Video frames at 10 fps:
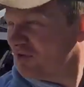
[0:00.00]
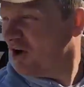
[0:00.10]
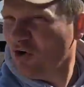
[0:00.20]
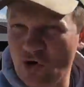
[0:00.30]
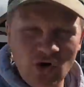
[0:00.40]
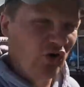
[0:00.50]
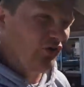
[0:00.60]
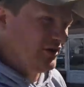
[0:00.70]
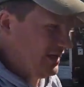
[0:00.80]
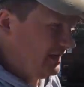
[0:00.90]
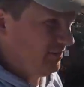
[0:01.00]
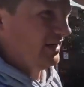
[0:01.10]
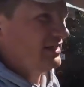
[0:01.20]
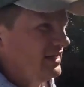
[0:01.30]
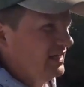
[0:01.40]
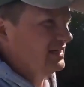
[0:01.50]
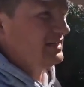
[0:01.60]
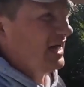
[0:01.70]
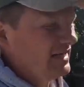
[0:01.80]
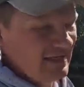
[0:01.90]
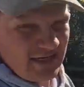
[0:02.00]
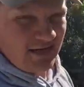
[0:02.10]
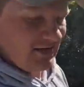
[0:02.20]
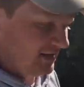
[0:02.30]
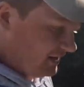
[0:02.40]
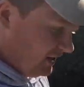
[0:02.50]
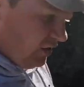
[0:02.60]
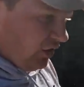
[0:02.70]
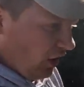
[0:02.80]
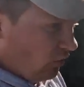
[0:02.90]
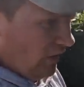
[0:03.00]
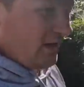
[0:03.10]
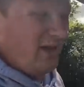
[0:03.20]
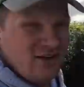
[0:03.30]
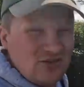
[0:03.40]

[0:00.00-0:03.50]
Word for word: got all the team here today because dad is actually away in